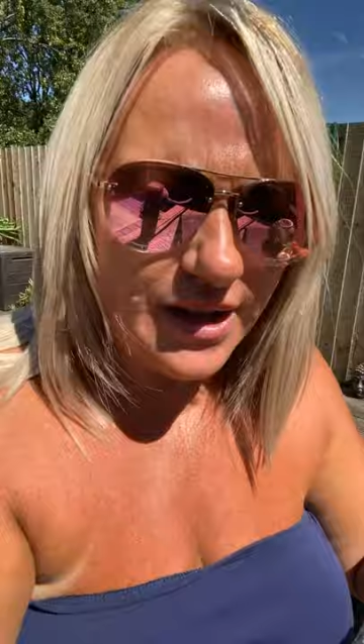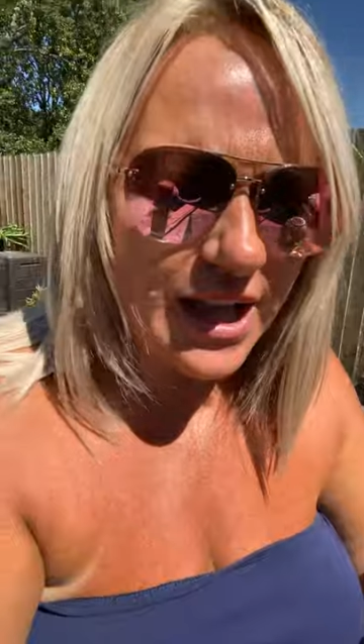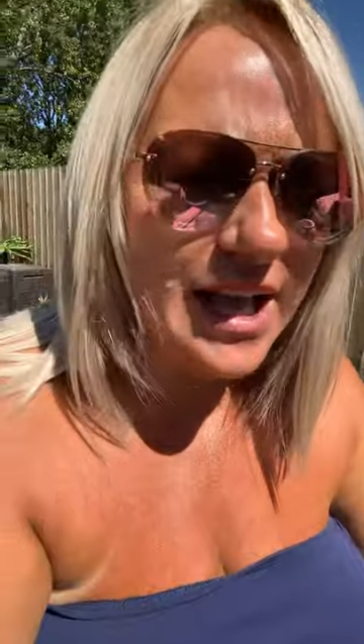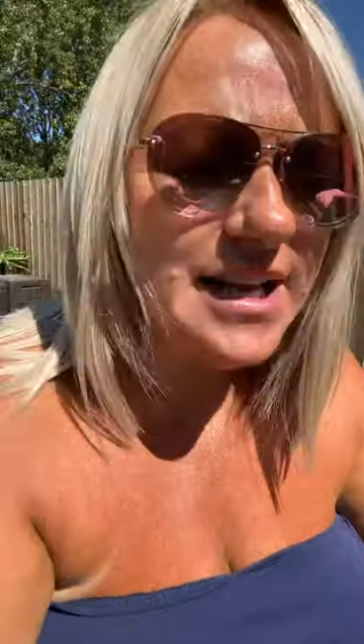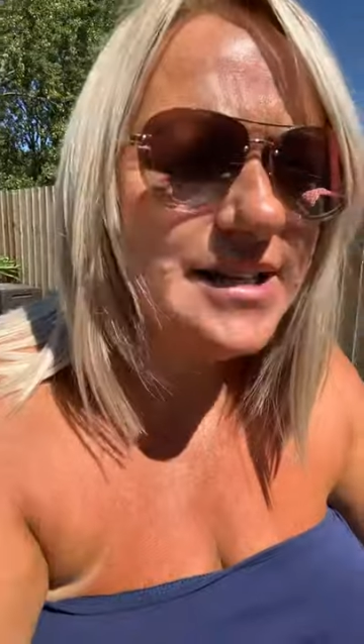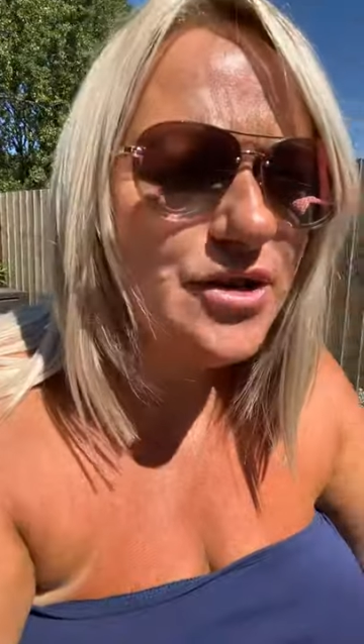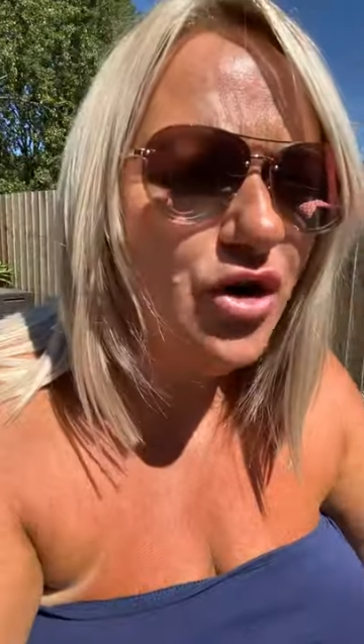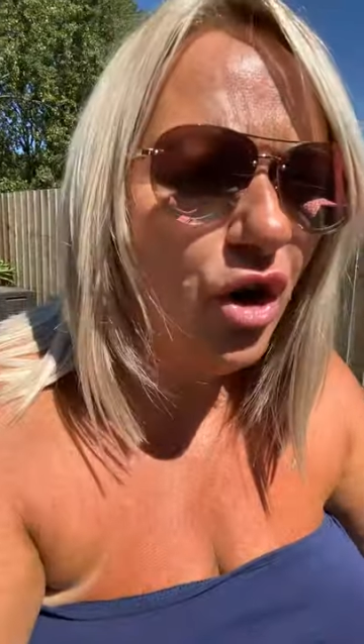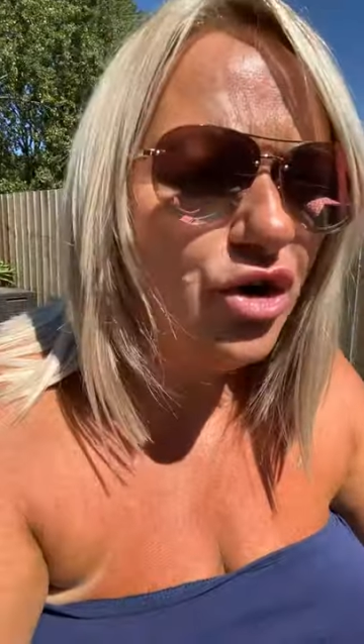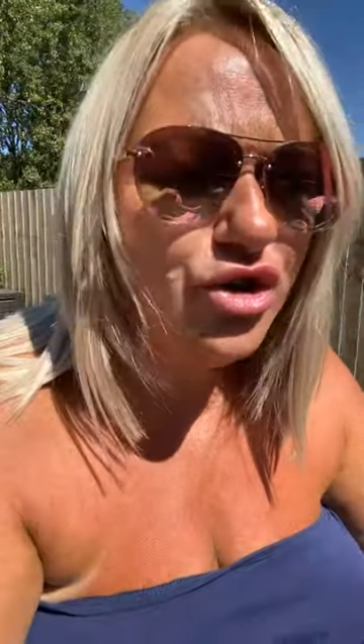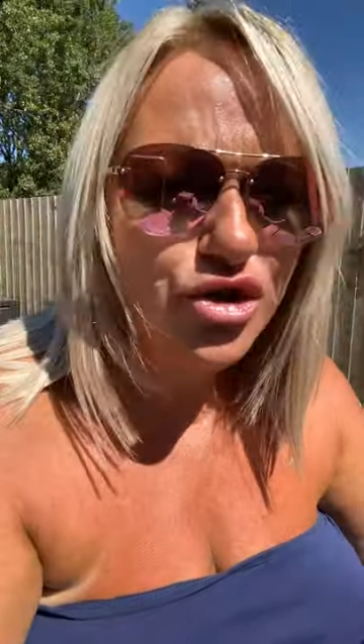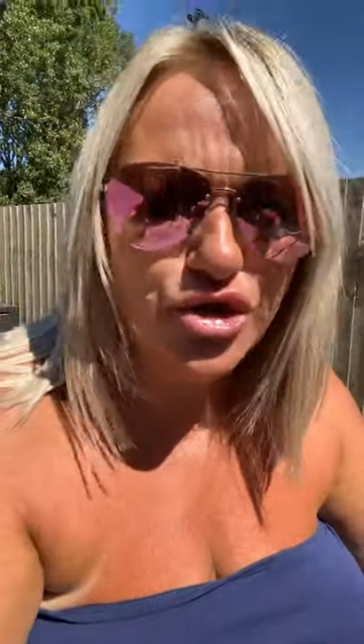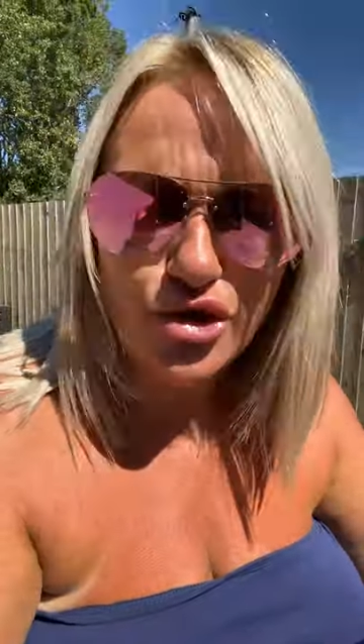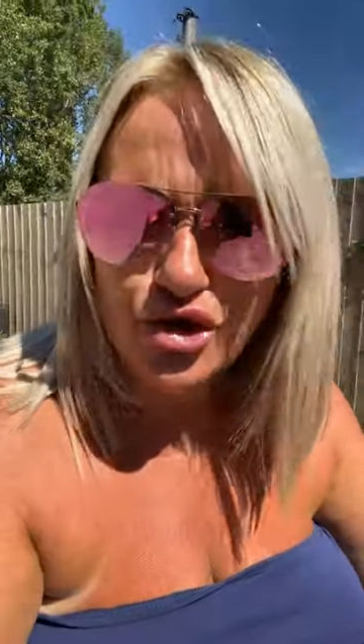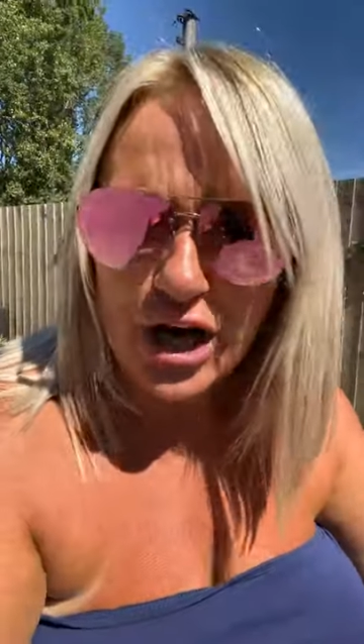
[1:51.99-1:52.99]
It's not
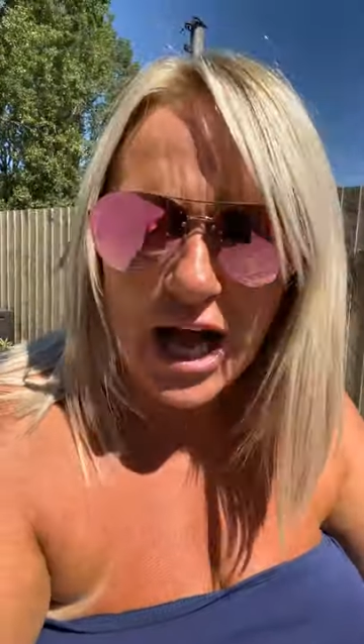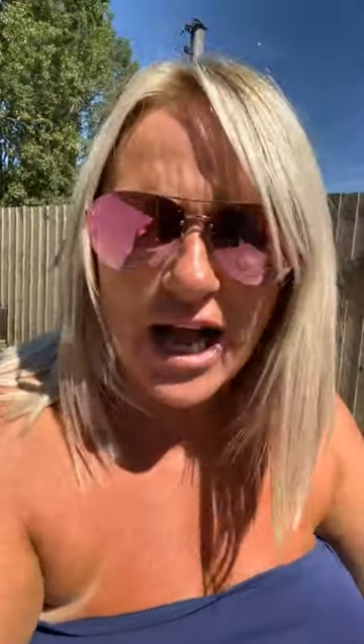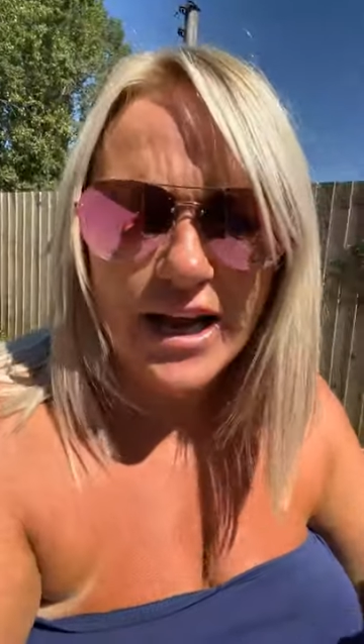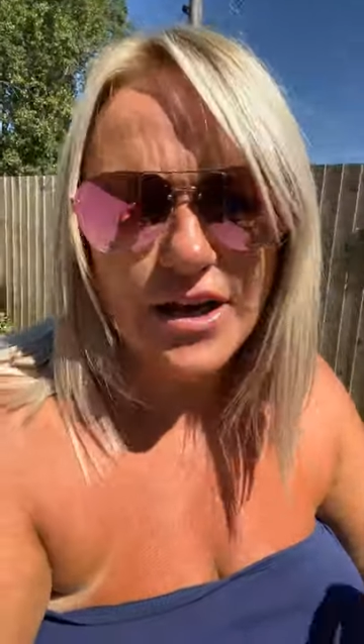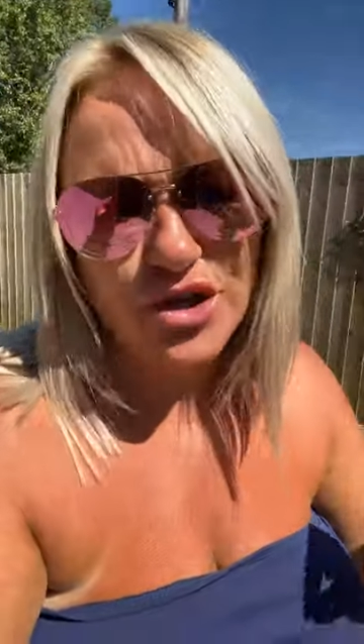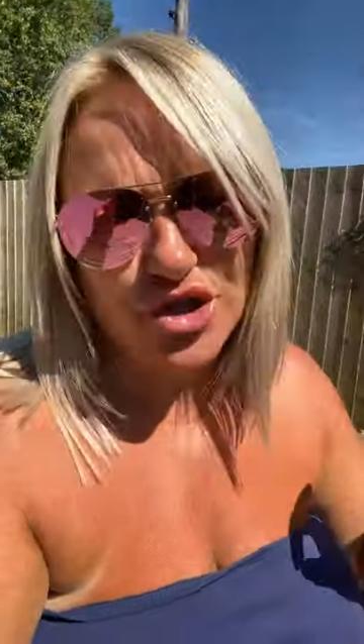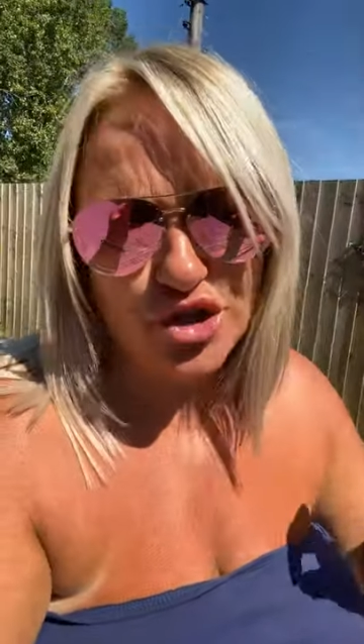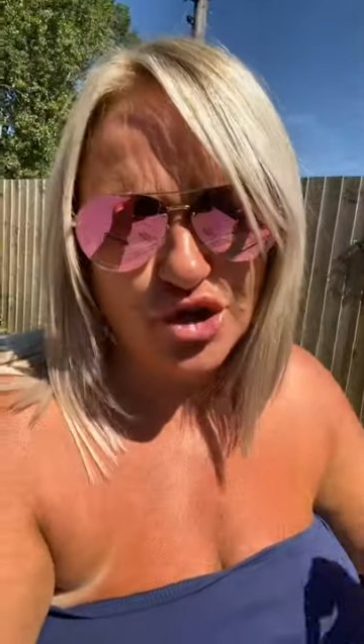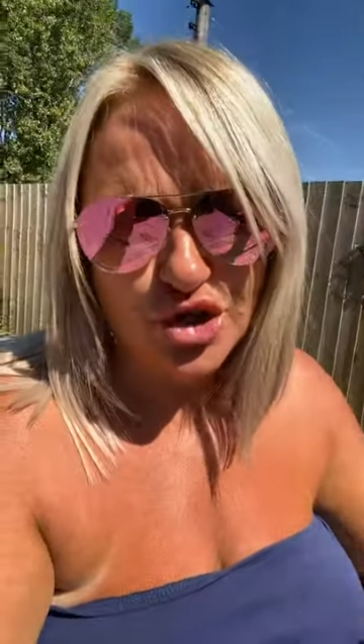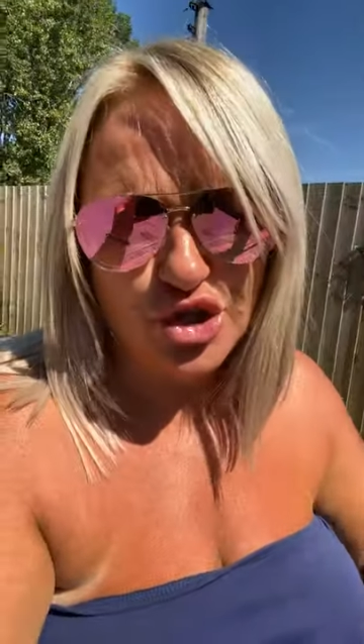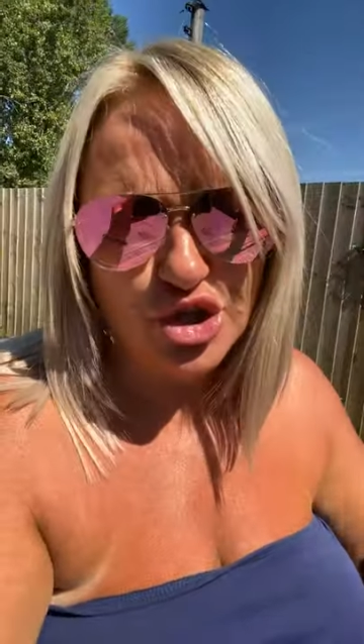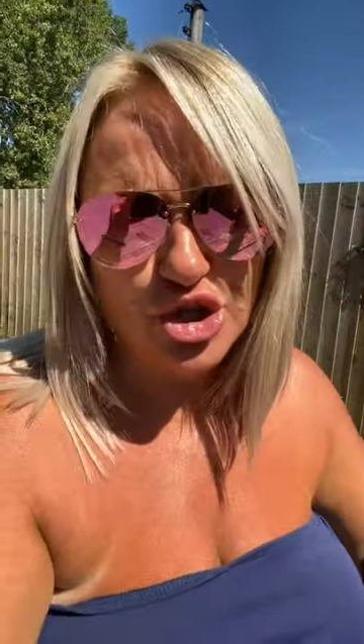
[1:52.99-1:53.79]
too dry and it's not too